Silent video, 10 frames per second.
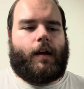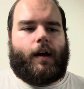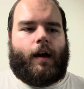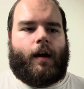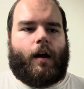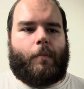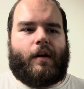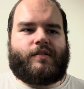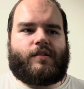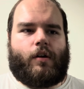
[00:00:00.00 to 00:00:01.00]

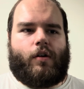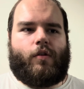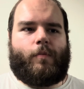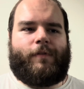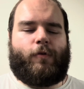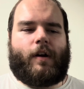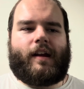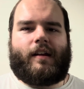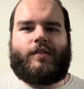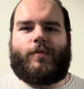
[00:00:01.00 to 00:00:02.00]
So before I
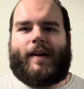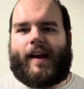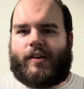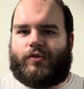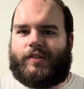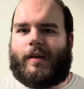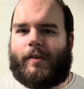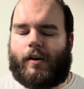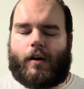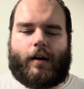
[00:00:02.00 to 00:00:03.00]
get into my actual
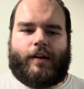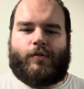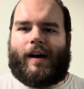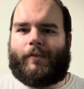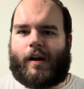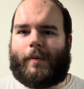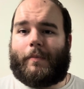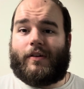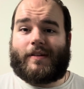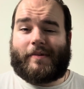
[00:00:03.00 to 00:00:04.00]
TBR, I do have a couple
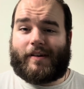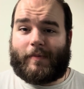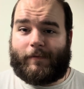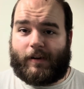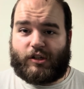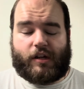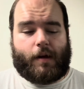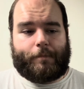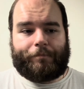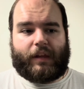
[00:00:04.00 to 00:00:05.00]
books I'm going to be finishing
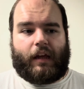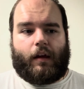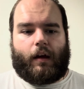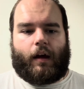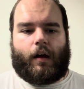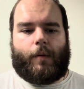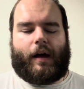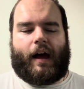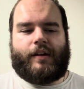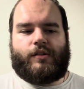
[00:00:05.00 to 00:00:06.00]
up.
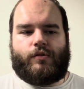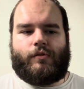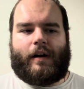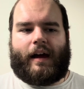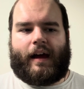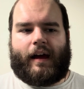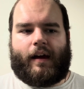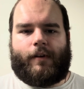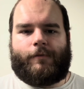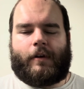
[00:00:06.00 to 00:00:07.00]
I do
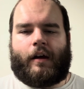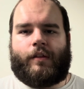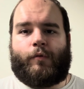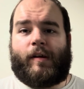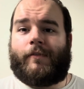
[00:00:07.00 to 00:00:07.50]
have The Wheel